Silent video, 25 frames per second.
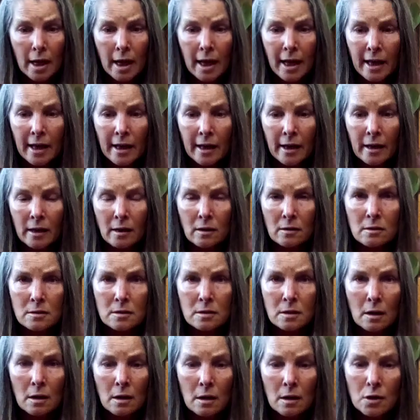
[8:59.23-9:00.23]

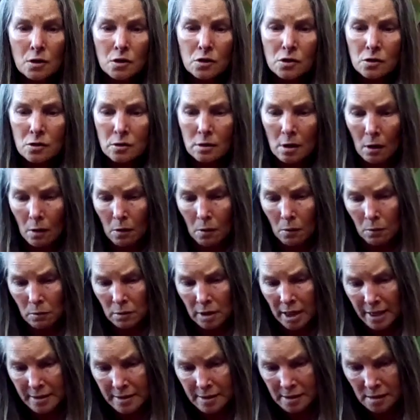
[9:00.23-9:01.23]
And so
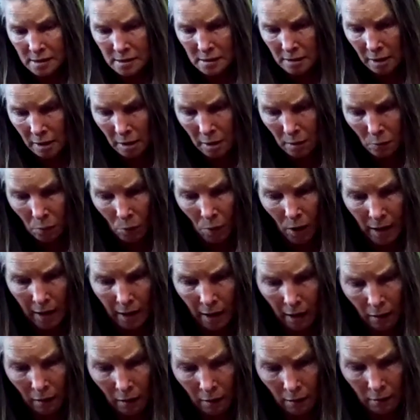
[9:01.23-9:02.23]
let's see what
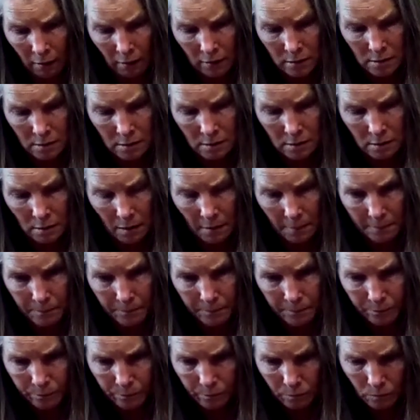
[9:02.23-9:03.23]
else.
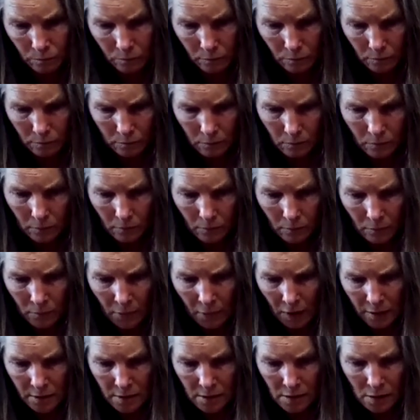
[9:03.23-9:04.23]

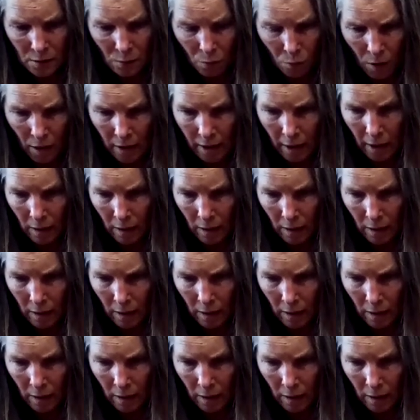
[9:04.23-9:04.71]
Let's see what